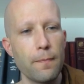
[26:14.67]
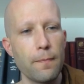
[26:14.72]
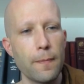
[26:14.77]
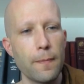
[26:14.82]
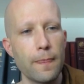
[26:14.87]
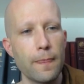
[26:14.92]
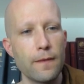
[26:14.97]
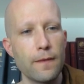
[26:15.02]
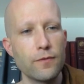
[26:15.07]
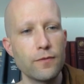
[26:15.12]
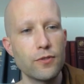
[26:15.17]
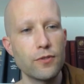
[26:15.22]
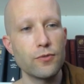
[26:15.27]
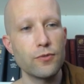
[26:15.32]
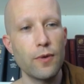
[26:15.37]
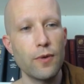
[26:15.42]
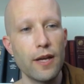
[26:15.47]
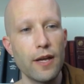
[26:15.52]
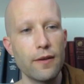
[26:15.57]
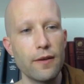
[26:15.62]
Which is
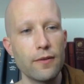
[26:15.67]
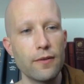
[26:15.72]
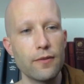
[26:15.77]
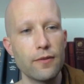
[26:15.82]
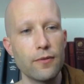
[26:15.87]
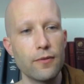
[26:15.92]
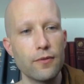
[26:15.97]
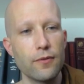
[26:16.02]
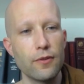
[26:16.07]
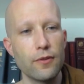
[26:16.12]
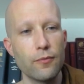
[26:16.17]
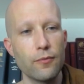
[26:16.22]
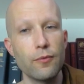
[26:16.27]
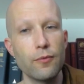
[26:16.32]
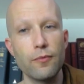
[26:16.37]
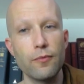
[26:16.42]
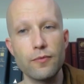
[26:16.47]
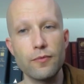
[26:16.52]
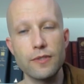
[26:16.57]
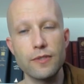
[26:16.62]
why,
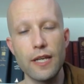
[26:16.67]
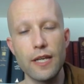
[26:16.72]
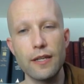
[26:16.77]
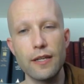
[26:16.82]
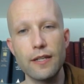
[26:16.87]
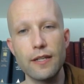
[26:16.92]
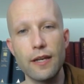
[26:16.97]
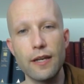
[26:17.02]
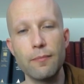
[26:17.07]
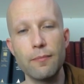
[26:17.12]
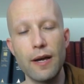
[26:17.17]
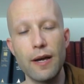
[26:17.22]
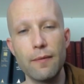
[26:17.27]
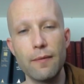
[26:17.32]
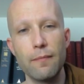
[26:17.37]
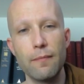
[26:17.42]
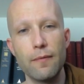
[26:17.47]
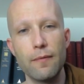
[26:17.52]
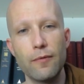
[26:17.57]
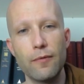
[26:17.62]

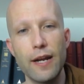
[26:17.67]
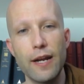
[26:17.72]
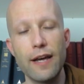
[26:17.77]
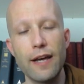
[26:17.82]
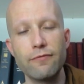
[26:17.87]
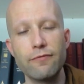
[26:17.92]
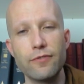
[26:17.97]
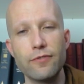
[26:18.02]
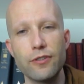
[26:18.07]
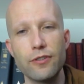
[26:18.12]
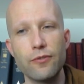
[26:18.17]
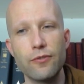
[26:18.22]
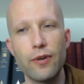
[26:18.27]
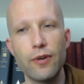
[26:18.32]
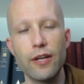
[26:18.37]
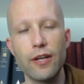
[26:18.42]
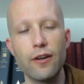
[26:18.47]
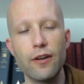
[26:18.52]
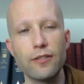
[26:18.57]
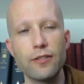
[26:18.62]
right effort and right
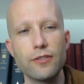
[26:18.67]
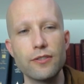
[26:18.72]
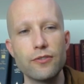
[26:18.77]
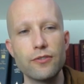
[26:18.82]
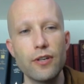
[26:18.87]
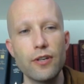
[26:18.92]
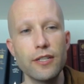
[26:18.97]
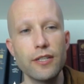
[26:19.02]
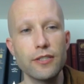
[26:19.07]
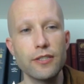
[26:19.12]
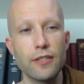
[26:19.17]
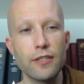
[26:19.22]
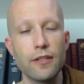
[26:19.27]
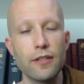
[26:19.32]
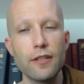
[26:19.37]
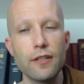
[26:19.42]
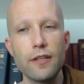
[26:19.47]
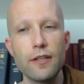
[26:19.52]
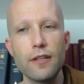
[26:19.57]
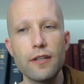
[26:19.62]
concentration.
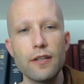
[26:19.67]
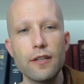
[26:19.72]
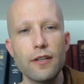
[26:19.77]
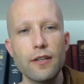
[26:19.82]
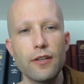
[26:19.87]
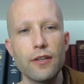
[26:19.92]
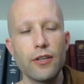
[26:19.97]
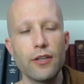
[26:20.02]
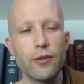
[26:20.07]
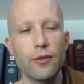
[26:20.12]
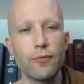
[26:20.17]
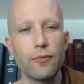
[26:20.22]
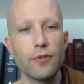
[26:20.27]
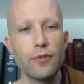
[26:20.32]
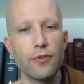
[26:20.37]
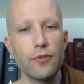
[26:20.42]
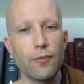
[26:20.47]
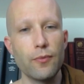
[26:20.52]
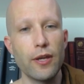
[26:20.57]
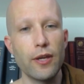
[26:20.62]
This is
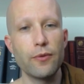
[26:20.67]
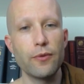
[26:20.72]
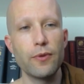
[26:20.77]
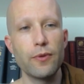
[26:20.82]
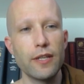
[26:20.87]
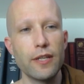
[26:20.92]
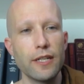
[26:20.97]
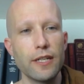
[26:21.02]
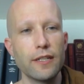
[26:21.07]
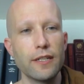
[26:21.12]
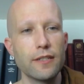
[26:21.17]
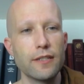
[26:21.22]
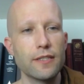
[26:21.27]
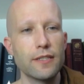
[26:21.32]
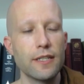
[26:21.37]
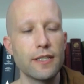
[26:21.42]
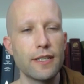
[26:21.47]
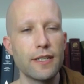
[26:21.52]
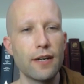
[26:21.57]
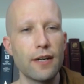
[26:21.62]
why you really need to sit
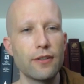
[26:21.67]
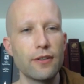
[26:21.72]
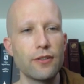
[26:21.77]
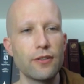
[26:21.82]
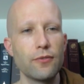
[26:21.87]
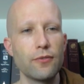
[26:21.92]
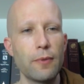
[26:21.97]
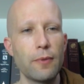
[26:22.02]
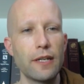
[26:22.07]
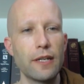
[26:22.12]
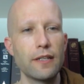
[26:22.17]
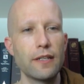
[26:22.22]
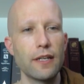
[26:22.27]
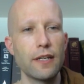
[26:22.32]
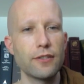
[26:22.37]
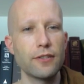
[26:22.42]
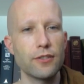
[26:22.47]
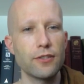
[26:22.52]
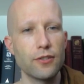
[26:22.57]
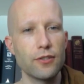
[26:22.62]
down and do
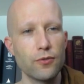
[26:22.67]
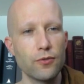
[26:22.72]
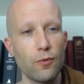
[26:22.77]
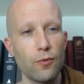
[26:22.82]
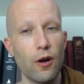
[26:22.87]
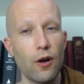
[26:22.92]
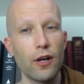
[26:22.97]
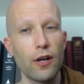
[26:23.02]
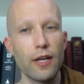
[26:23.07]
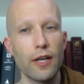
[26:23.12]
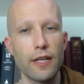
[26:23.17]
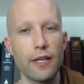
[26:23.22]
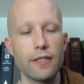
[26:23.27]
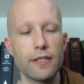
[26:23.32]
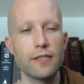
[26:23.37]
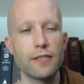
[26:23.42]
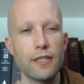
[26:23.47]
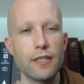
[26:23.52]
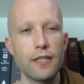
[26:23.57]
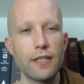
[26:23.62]
meditation, do walking and
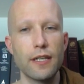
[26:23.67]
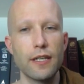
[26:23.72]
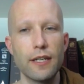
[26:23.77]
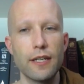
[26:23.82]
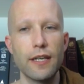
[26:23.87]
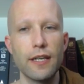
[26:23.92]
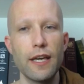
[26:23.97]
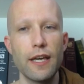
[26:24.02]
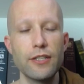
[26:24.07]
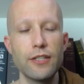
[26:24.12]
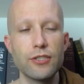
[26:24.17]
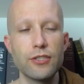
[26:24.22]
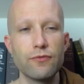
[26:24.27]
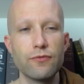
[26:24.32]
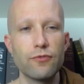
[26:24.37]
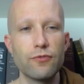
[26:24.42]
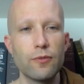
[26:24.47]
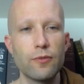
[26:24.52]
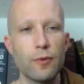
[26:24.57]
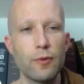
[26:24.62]
sitting, and engage in
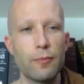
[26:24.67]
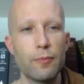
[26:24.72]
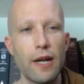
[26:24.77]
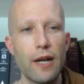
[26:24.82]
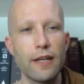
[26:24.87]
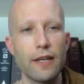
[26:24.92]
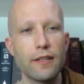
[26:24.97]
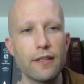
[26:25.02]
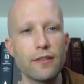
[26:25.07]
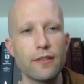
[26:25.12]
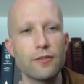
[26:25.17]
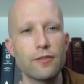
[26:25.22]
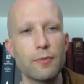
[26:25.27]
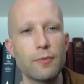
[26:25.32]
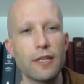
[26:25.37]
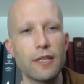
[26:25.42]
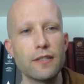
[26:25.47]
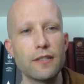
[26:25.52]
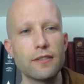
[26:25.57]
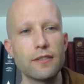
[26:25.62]
formal practice.
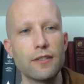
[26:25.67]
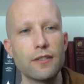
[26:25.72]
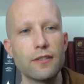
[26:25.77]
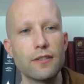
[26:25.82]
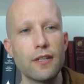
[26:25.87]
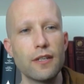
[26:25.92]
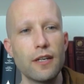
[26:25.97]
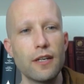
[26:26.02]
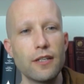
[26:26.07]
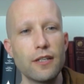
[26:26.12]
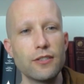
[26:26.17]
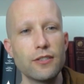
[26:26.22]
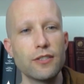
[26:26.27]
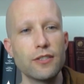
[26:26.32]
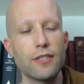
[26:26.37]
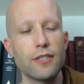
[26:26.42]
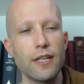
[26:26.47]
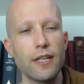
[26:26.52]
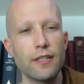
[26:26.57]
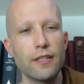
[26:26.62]
Because just
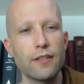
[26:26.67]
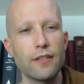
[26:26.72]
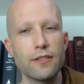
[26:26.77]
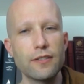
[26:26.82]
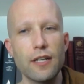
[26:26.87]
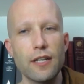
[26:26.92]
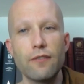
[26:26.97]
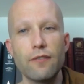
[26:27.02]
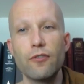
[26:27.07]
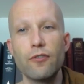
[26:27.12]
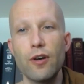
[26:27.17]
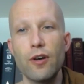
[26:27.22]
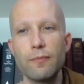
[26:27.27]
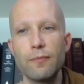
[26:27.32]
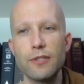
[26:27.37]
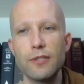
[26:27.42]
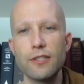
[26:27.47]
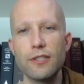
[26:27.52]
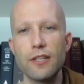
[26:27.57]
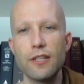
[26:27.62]
saying to yourself, oh, I'm just
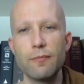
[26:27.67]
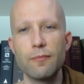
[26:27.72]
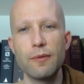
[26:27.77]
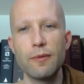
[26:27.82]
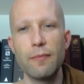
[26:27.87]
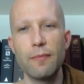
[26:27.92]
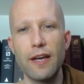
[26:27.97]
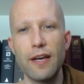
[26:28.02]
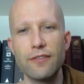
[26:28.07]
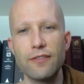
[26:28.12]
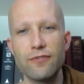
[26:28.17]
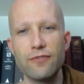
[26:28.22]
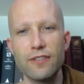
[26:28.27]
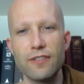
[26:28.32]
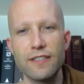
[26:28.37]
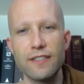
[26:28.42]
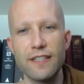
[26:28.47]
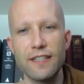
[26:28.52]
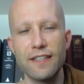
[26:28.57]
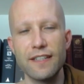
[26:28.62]
going to be mindful in
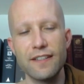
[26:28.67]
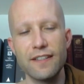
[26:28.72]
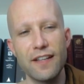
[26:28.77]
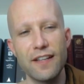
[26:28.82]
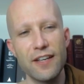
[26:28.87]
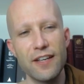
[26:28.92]
daily life.